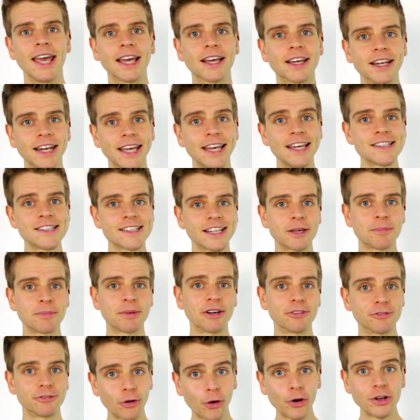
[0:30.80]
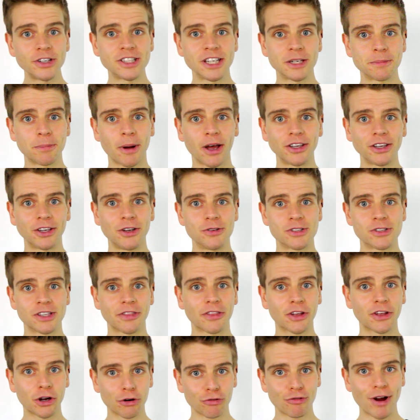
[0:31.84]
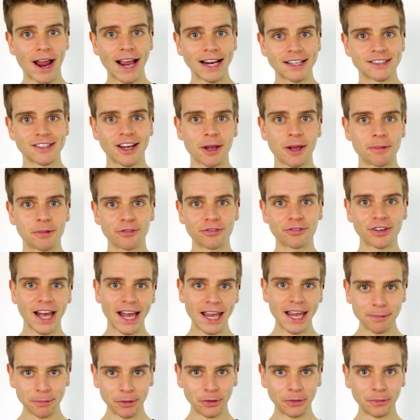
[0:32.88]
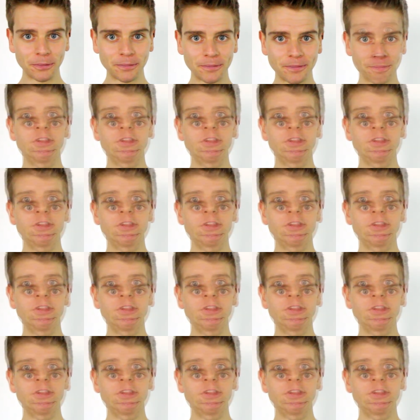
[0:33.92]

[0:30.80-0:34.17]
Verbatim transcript: It can easily be avoided by using the correct type of cable.